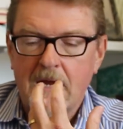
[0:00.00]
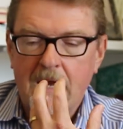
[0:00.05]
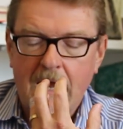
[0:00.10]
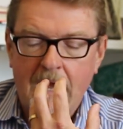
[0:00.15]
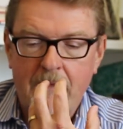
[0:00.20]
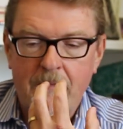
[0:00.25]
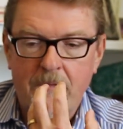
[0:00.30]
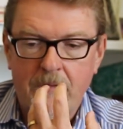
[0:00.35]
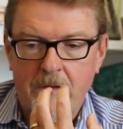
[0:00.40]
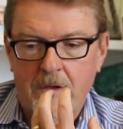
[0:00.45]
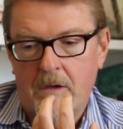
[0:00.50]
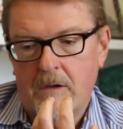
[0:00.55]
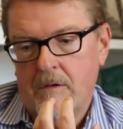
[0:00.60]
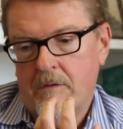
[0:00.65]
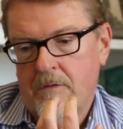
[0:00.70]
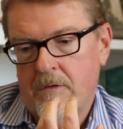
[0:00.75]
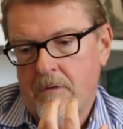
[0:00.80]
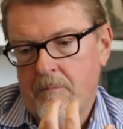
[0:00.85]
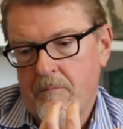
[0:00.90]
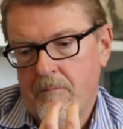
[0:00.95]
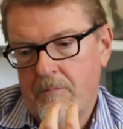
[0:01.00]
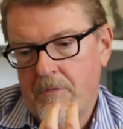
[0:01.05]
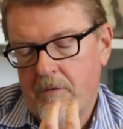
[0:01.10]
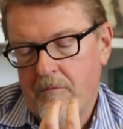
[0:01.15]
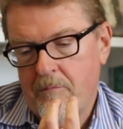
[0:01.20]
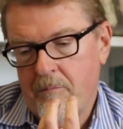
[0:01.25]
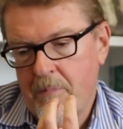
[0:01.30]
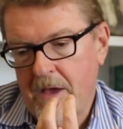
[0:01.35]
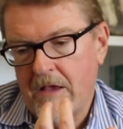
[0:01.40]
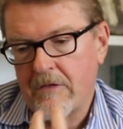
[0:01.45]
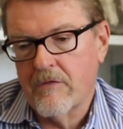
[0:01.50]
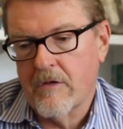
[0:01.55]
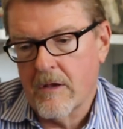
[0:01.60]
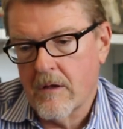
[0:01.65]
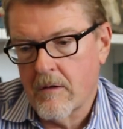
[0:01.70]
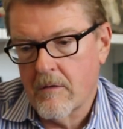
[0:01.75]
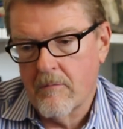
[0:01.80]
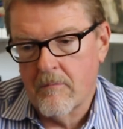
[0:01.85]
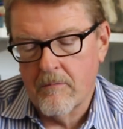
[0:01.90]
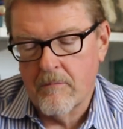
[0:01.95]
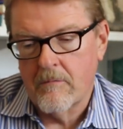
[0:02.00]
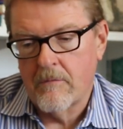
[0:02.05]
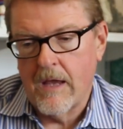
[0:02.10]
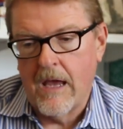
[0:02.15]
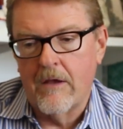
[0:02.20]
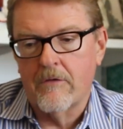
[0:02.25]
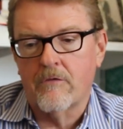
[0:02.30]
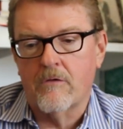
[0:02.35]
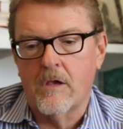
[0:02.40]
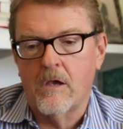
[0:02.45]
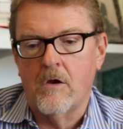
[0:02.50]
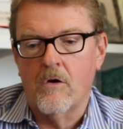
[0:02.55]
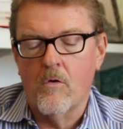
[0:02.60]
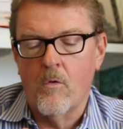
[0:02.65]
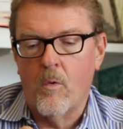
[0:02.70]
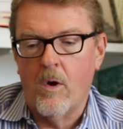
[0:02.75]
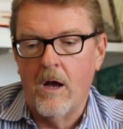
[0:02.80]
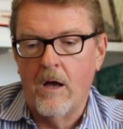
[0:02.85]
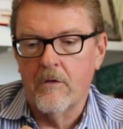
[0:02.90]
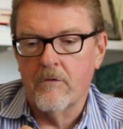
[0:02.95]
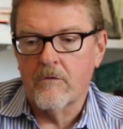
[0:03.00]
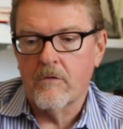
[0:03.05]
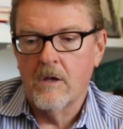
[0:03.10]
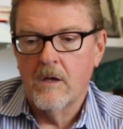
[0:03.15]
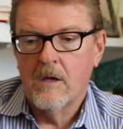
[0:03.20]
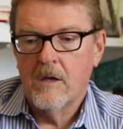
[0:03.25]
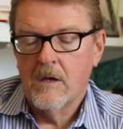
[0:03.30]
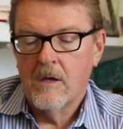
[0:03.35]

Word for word: and the basic test here was